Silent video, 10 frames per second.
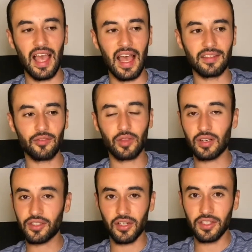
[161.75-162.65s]
And if there
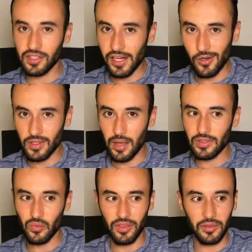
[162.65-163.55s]
are certain
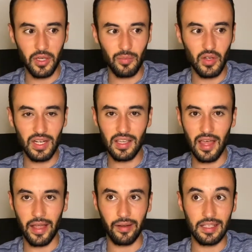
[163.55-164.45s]
stereotypes within the community that